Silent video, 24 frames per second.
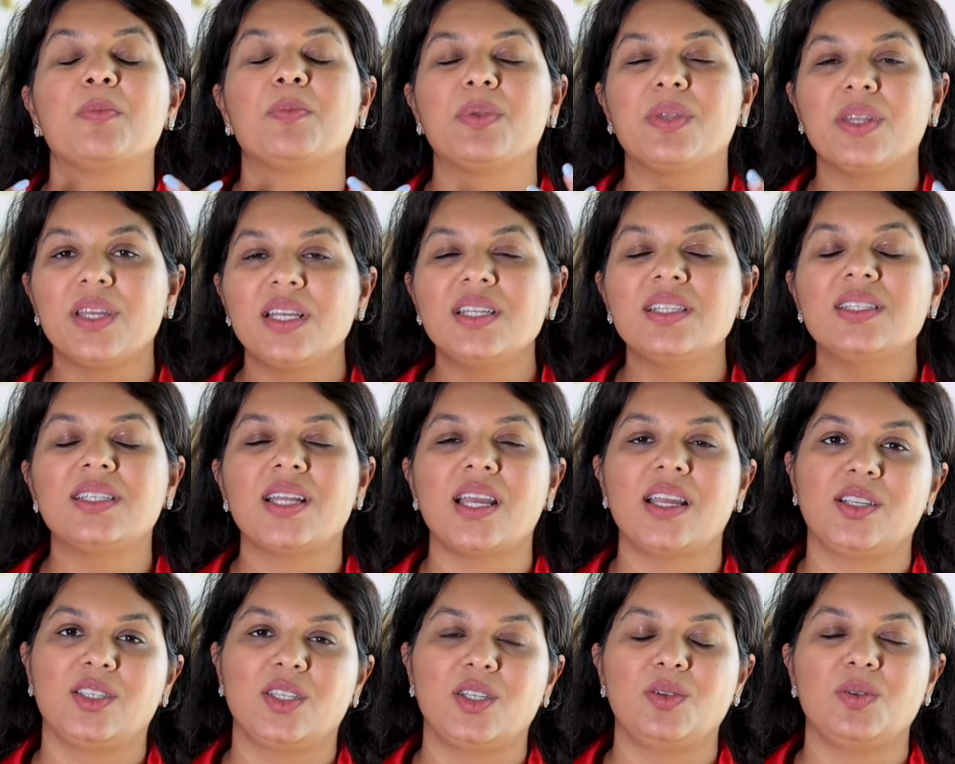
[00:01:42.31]
Please
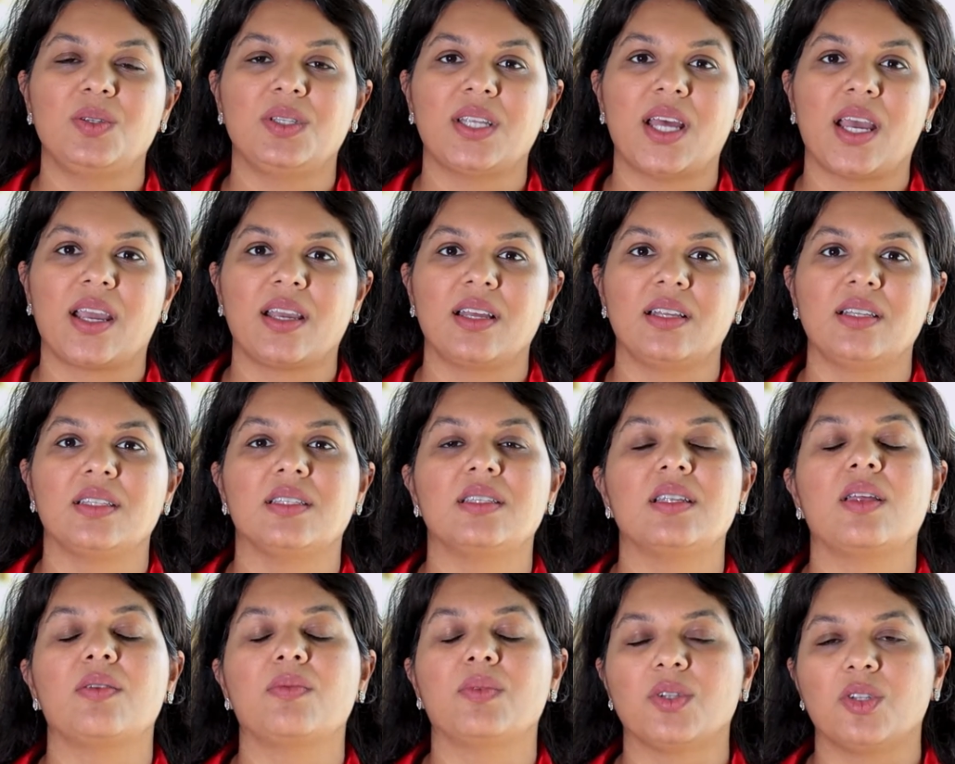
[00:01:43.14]
take two
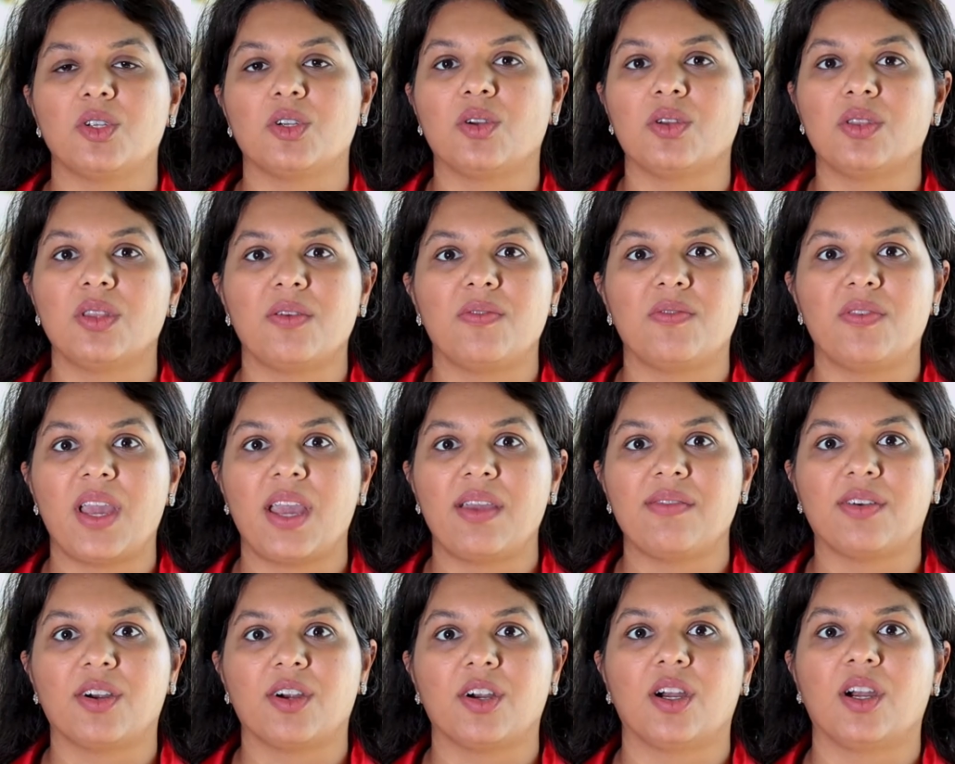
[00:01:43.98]
seconds and return the
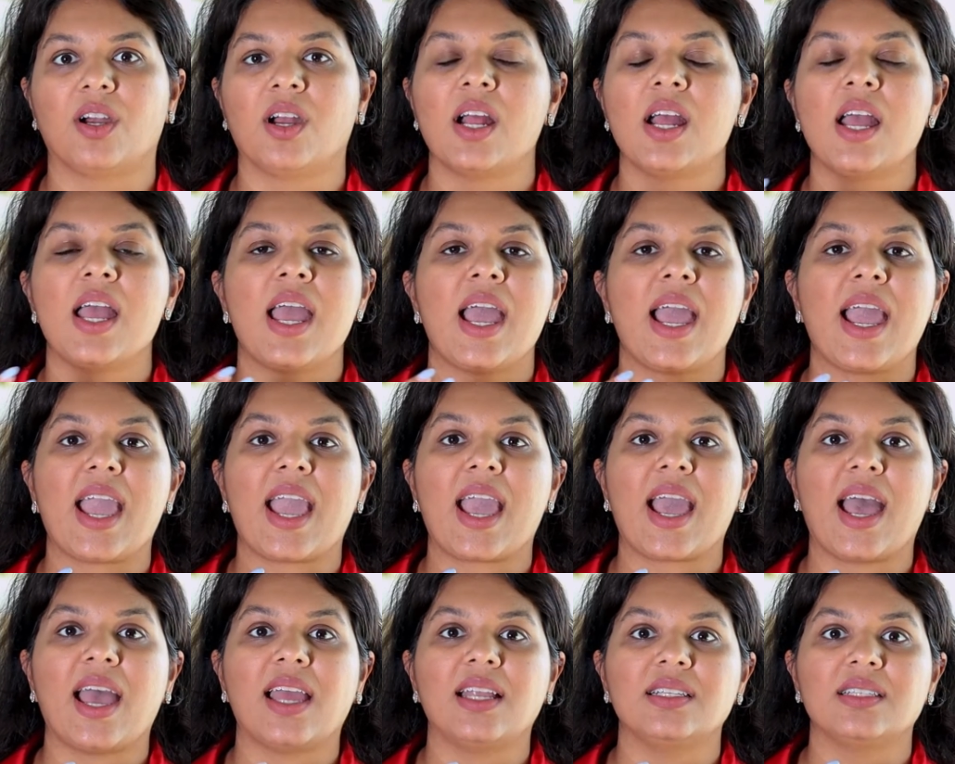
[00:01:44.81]
favor
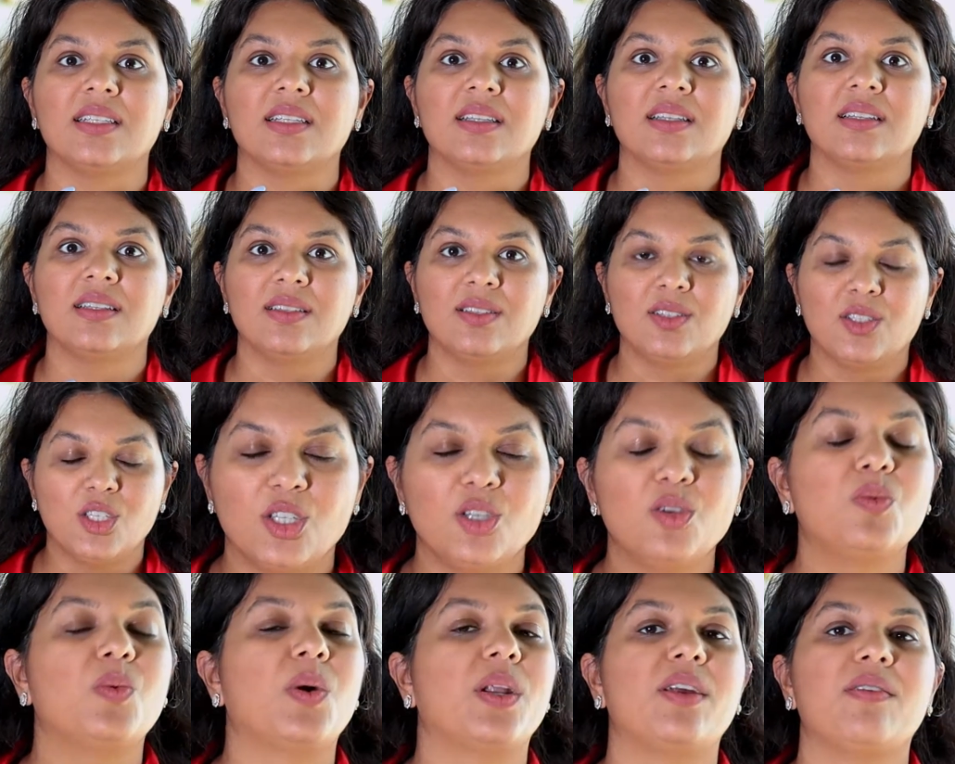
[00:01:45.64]
and
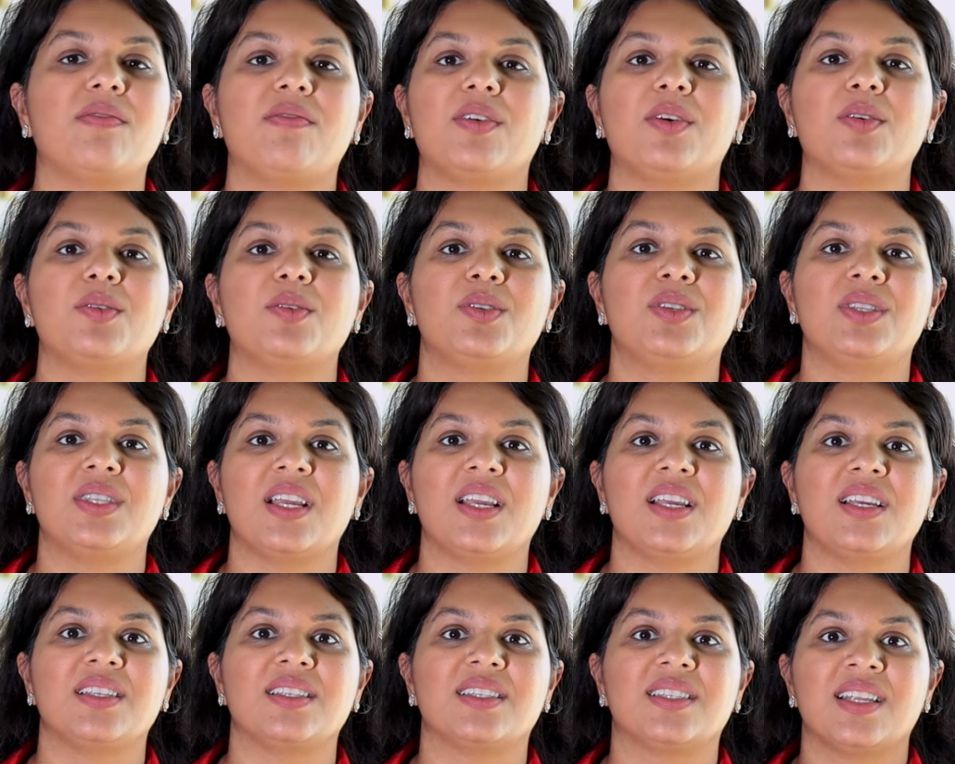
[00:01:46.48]
do one of those
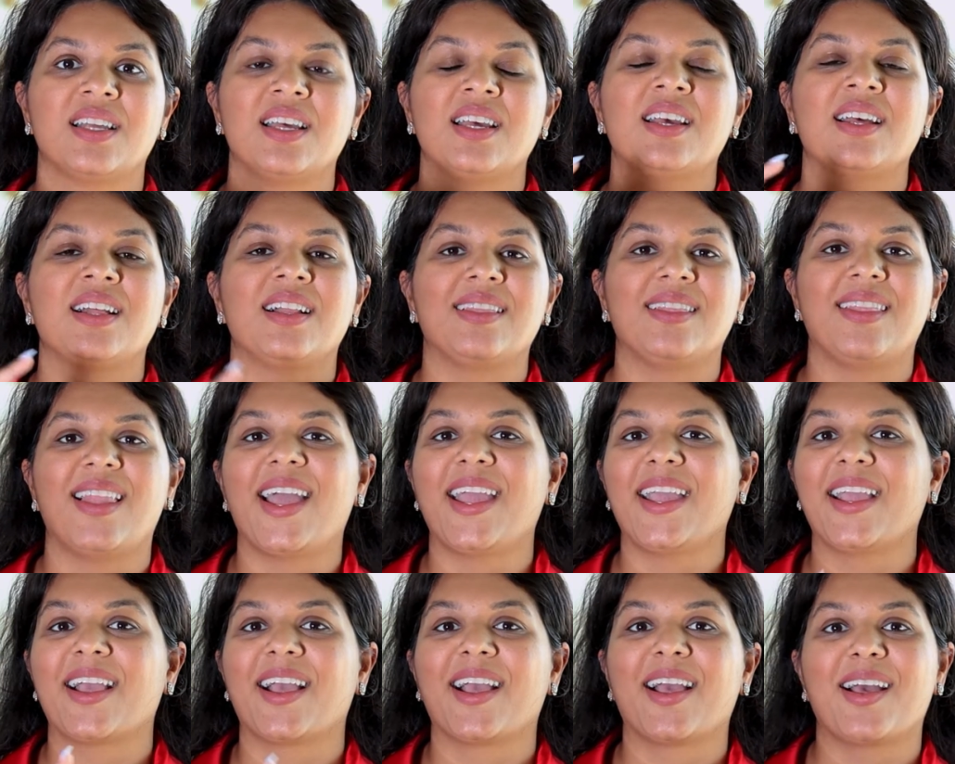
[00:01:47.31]
things
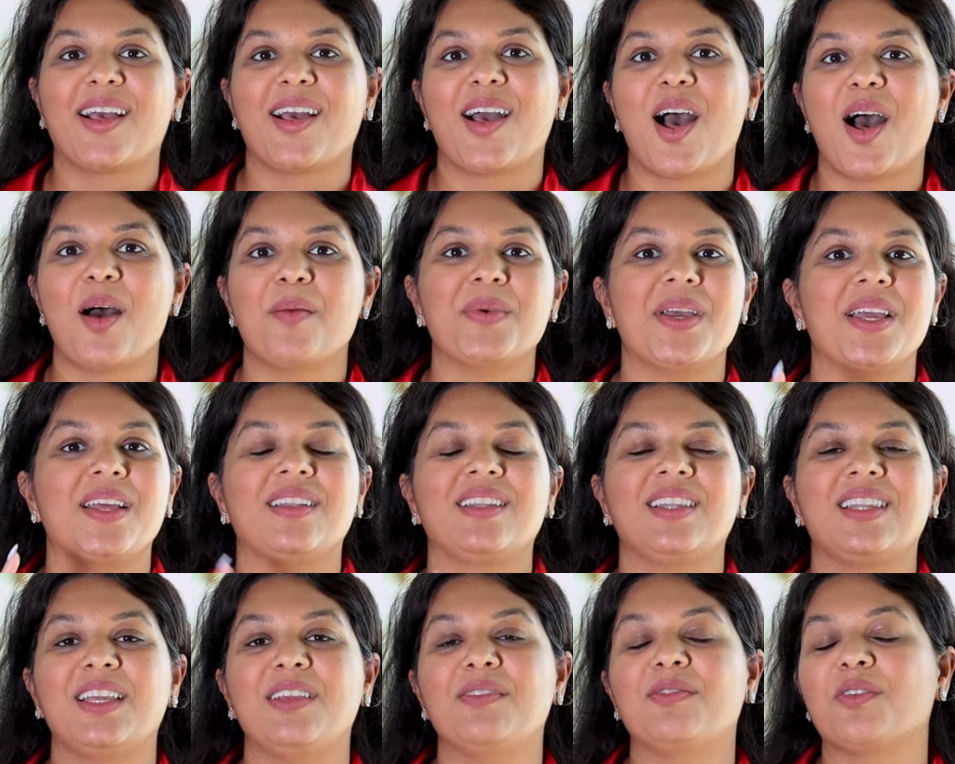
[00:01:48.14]
like, comment,
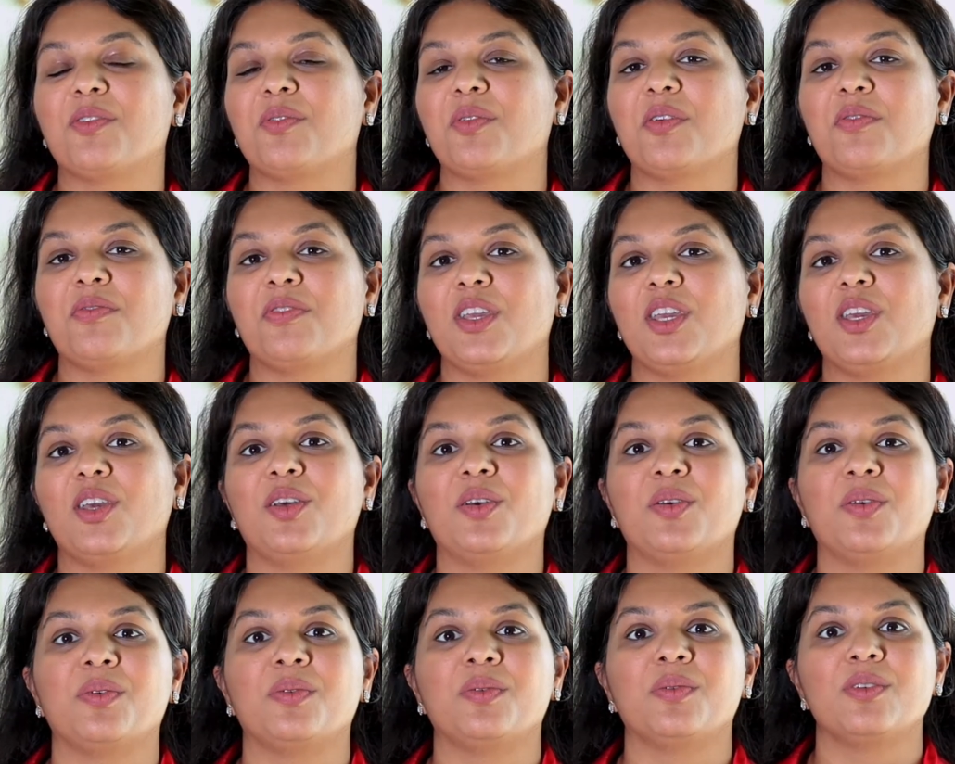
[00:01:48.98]
leave a
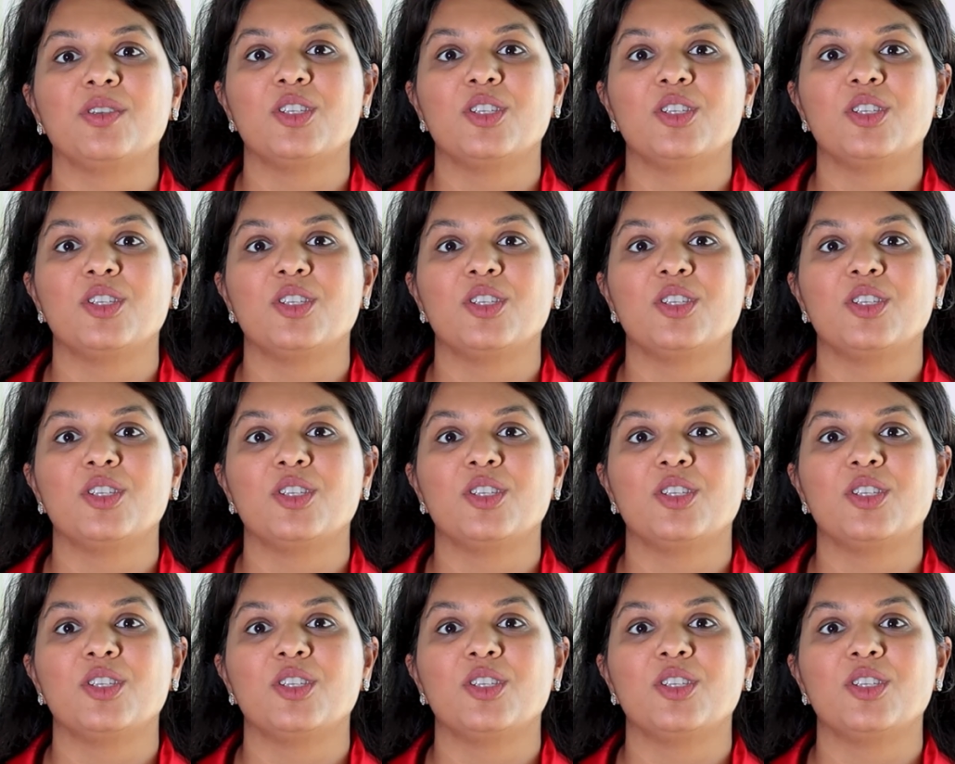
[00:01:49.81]
review,